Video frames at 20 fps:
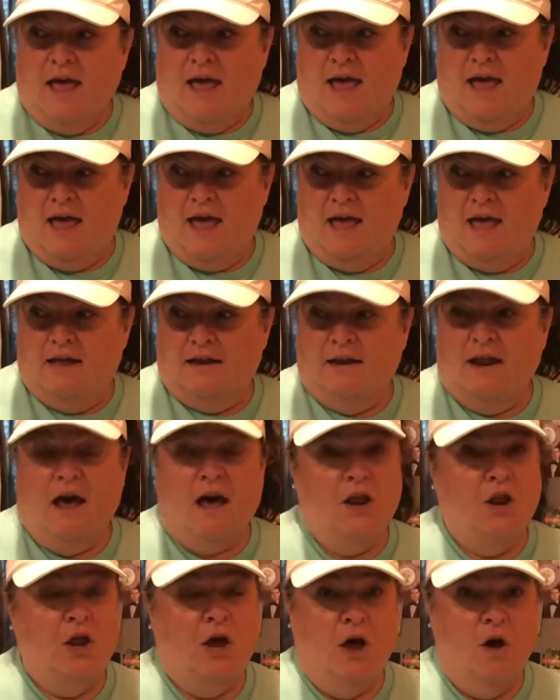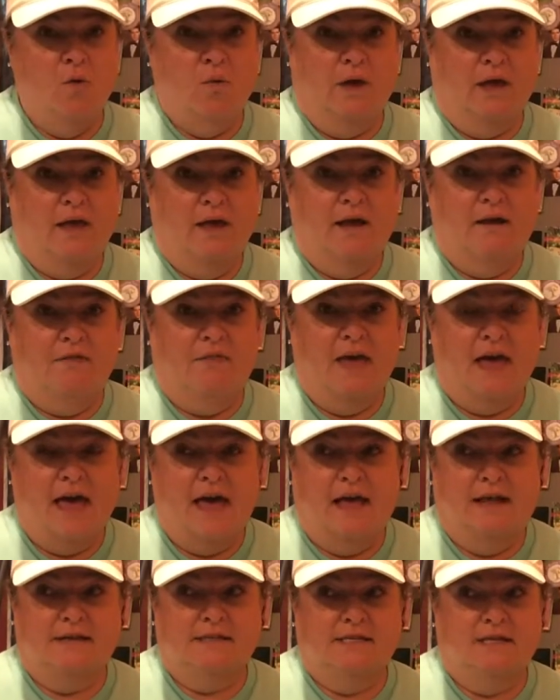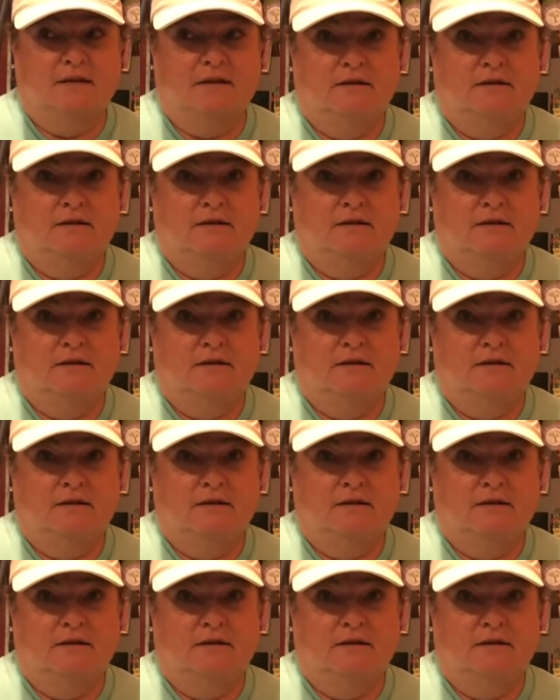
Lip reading: And not knowing that